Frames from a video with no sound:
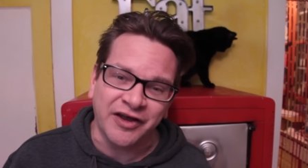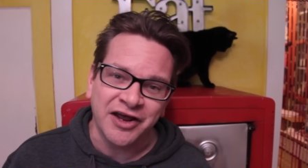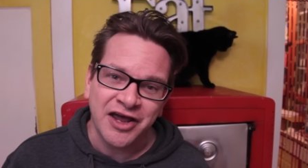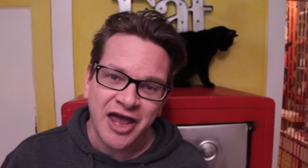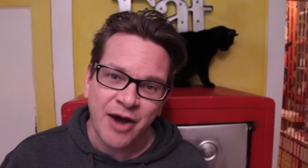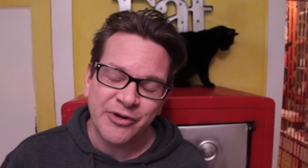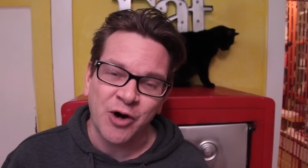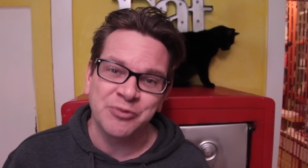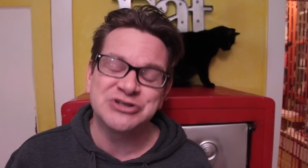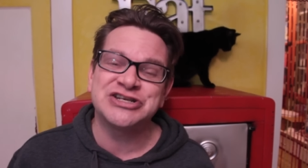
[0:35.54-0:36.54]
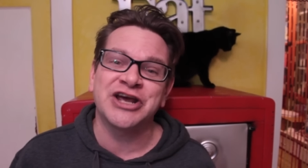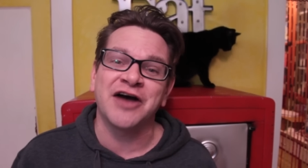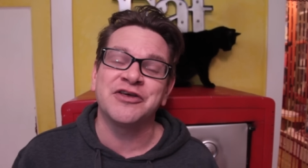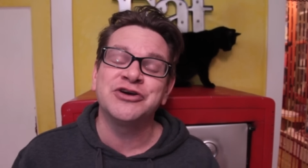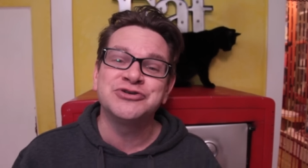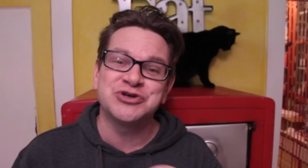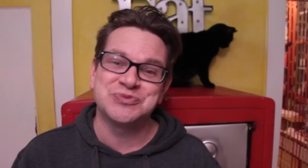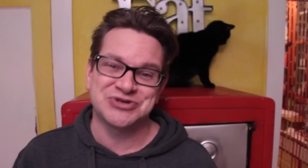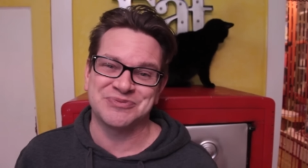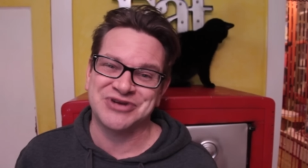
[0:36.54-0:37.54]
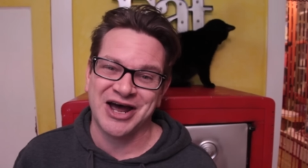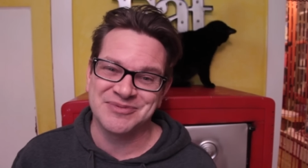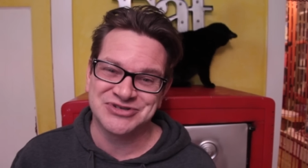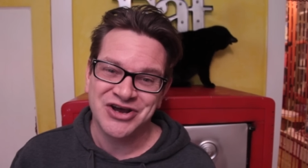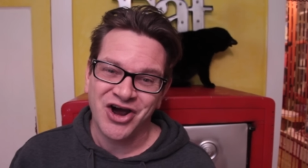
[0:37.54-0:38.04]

it. And we hope you see you on the YouTube sometimes.